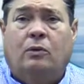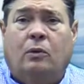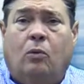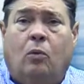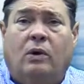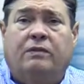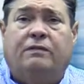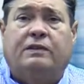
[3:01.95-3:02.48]

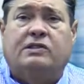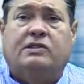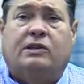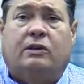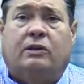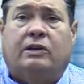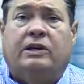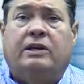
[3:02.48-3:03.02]
when one
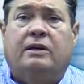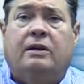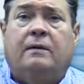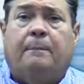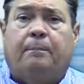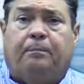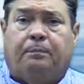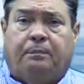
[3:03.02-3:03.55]
facility,
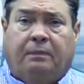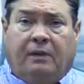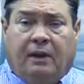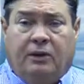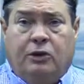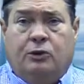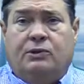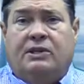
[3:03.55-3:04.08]

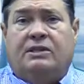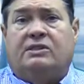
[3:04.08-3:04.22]
using